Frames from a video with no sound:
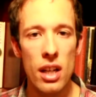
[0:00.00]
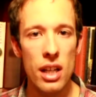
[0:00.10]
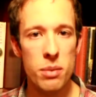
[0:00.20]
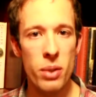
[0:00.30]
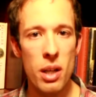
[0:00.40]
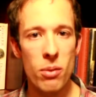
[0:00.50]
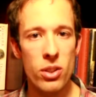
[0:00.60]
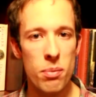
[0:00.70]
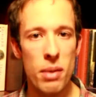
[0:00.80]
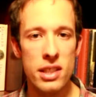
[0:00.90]
it's pretty much
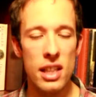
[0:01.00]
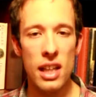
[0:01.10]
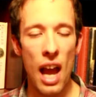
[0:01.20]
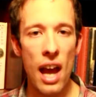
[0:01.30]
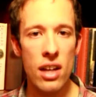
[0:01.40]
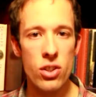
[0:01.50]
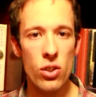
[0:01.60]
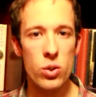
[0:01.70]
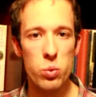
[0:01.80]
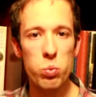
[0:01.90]
emitting at
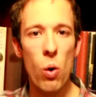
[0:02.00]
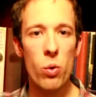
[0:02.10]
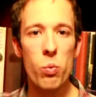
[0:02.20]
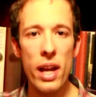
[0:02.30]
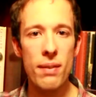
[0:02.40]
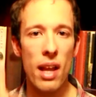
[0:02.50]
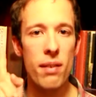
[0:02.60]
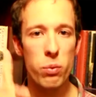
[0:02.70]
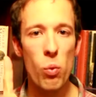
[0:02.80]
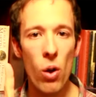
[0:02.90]
just one
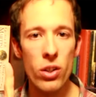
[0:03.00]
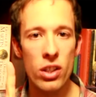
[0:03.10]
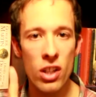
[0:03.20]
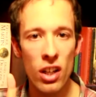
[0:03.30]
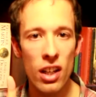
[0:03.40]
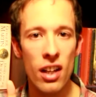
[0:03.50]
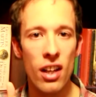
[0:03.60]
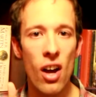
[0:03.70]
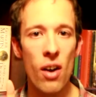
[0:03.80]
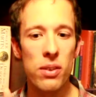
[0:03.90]
wavelength, one colour
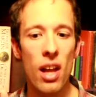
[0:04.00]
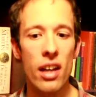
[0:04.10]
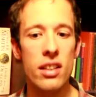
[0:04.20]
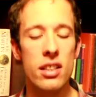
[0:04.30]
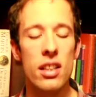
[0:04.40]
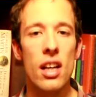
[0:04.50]
of light.